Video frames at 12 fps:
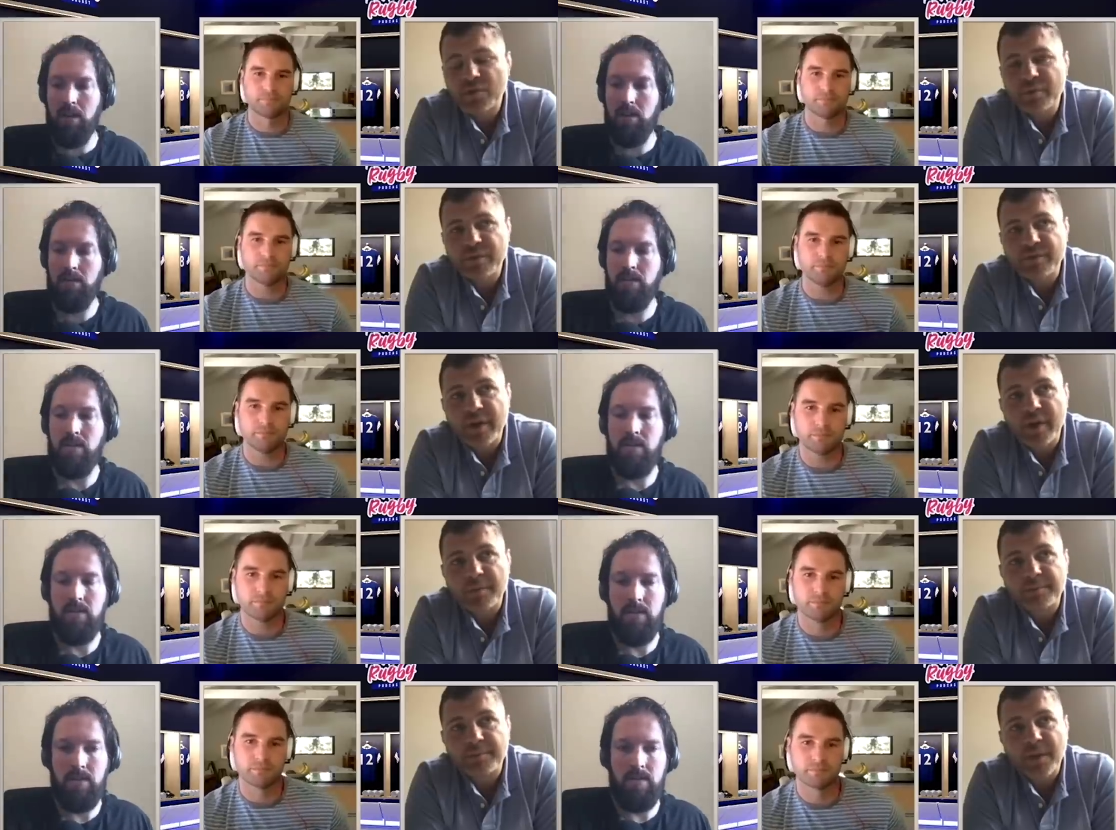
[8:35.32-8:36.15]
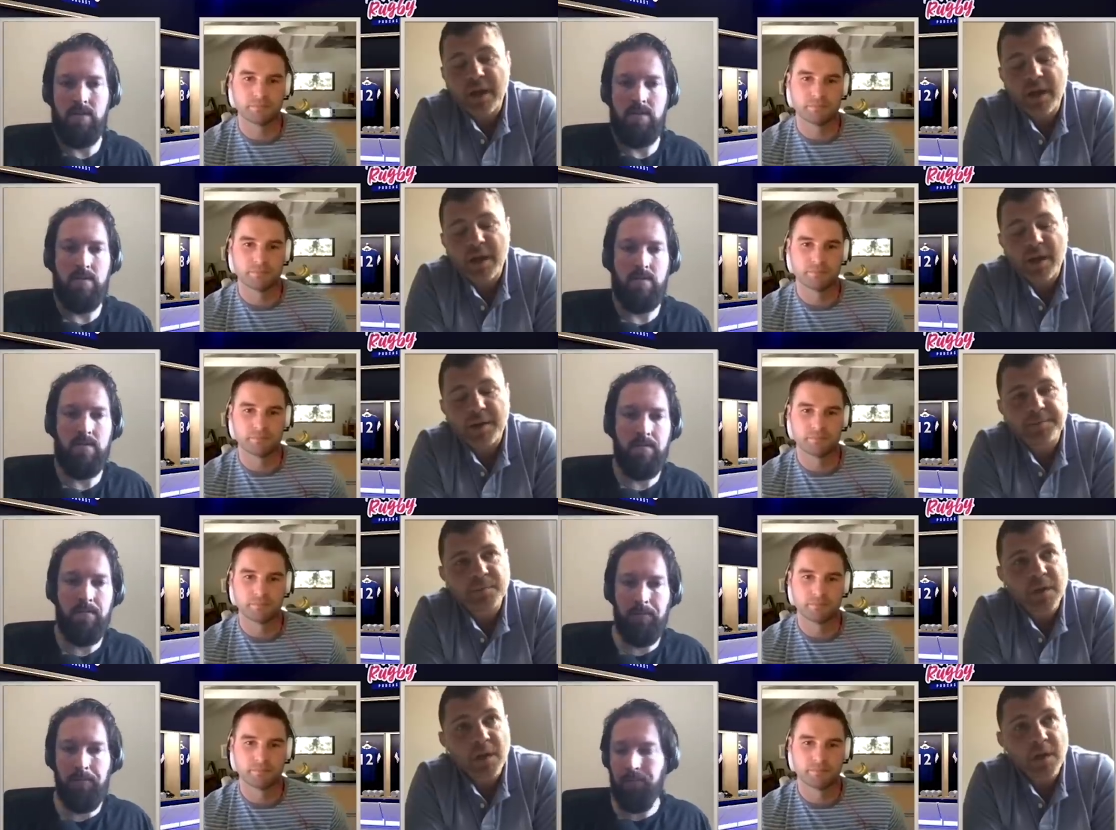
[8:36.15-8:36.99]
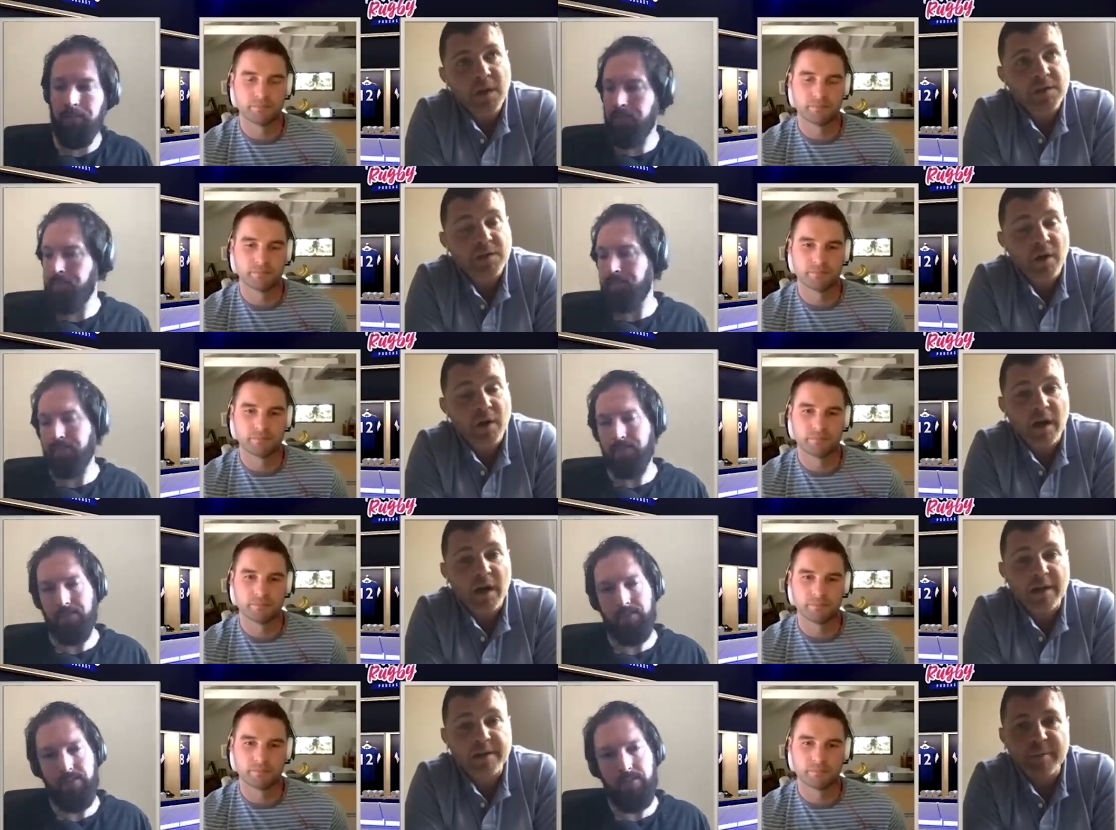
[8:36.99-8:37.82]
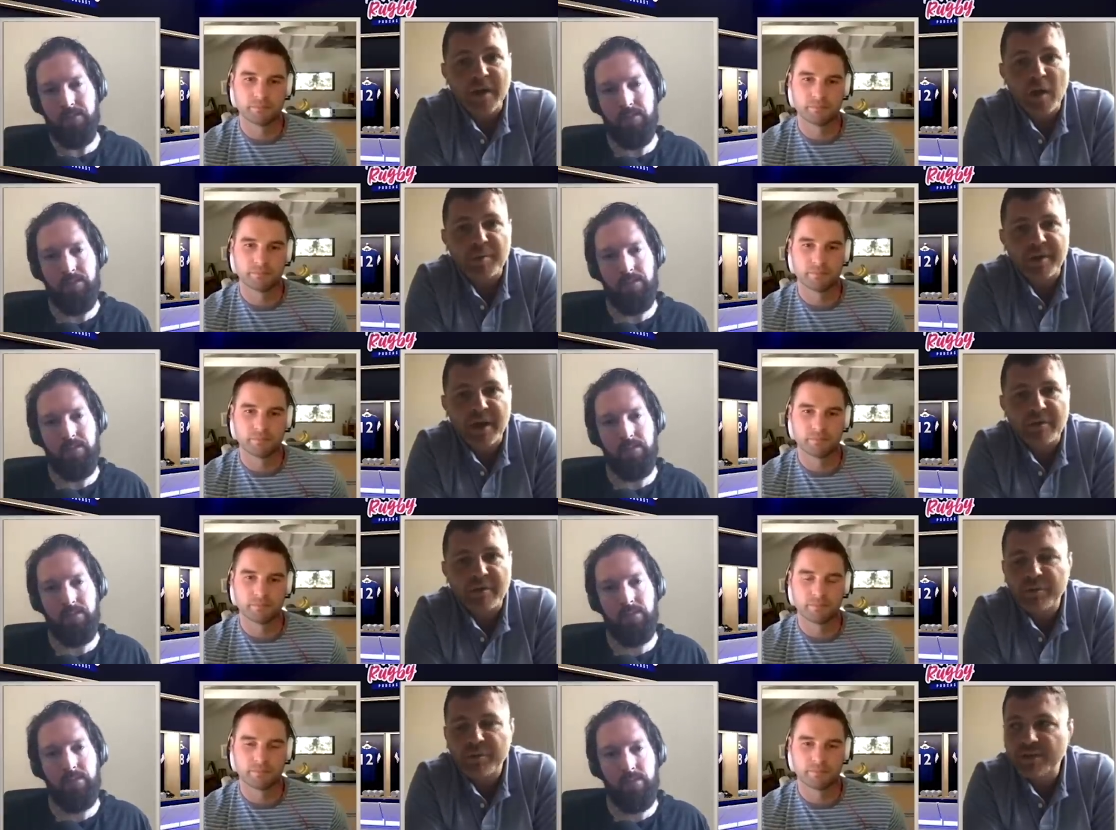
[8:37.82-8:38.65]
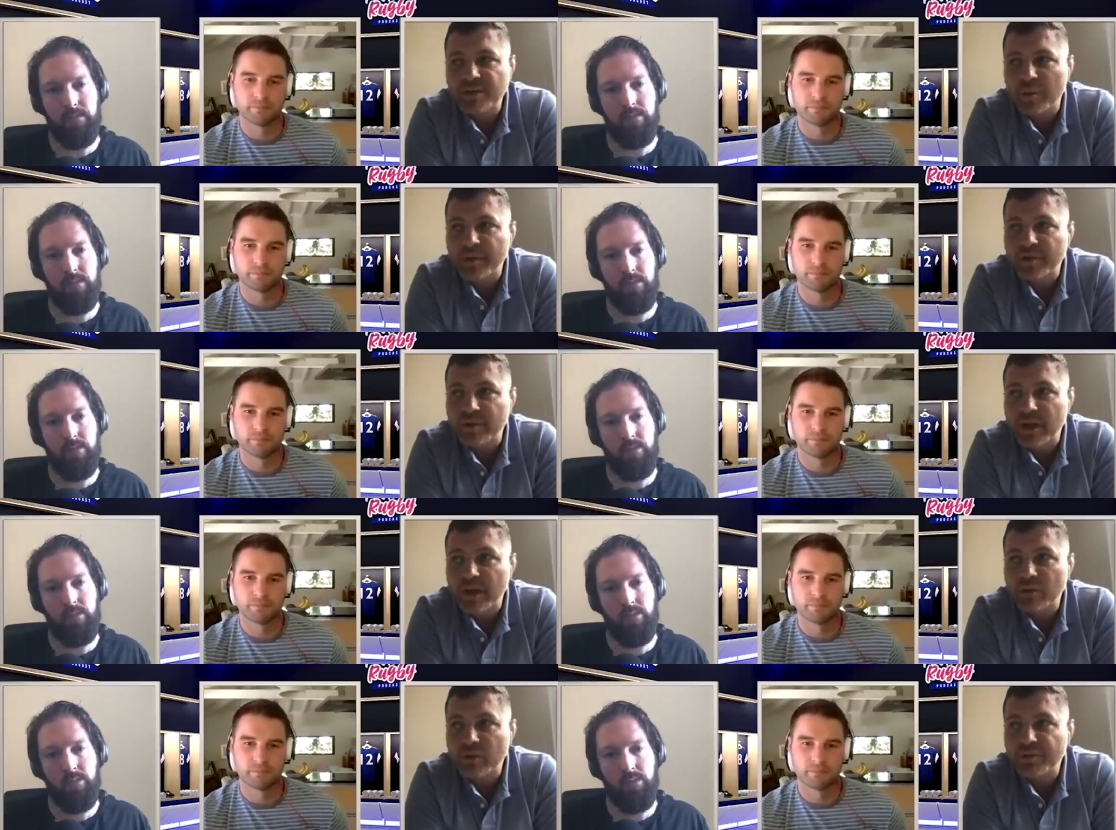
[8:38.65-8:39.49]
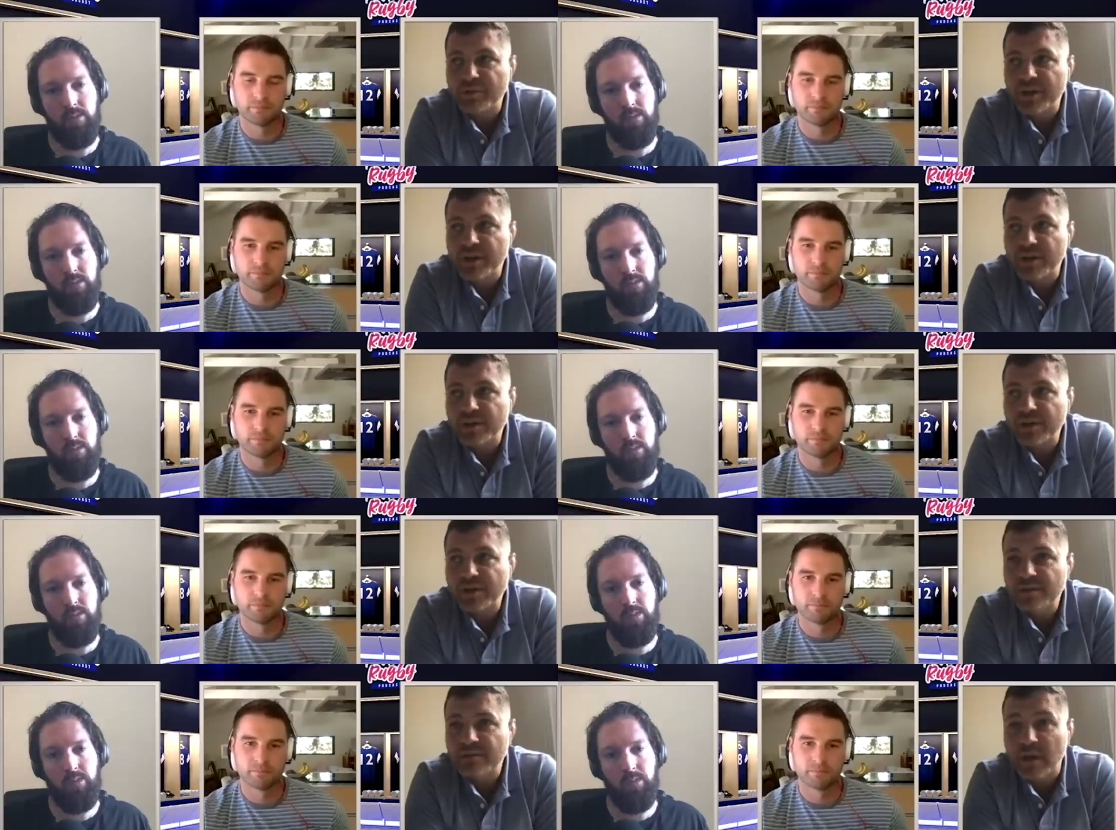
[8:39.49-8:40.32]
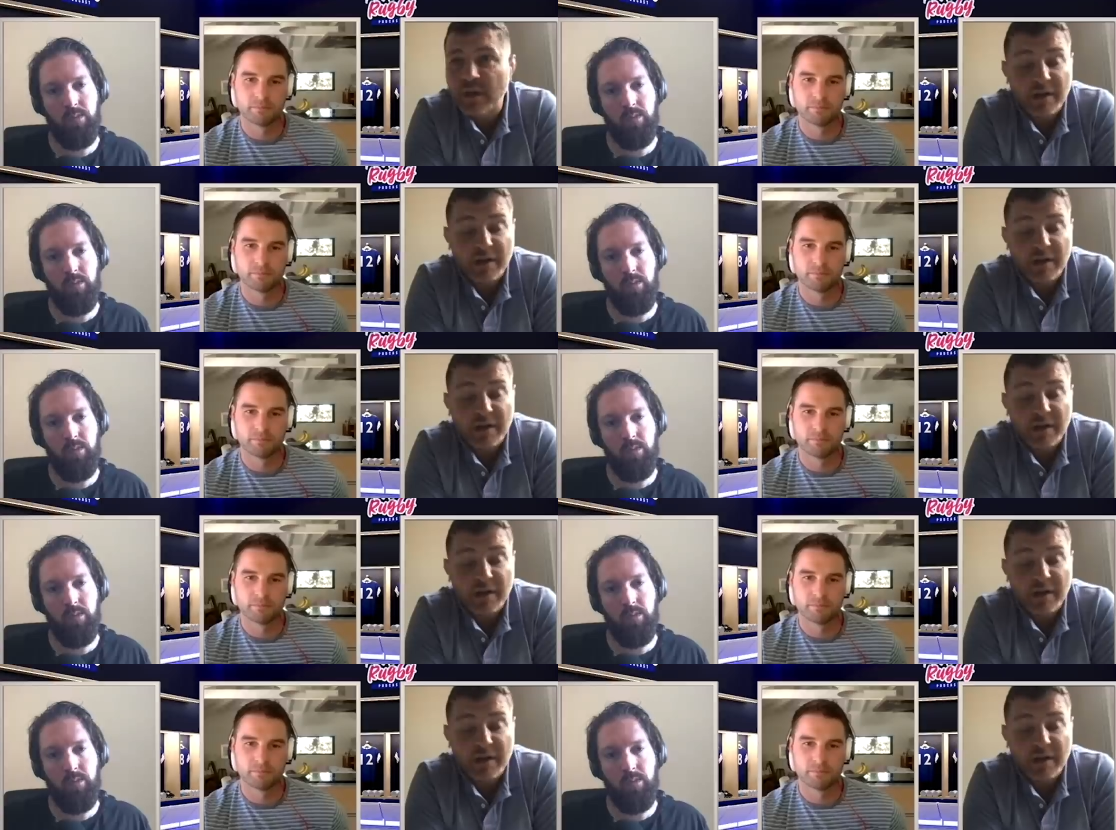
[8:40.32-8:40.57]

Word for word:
Speaker 1: fair, so uh, it's a bit complicated for me to comment on that one because I,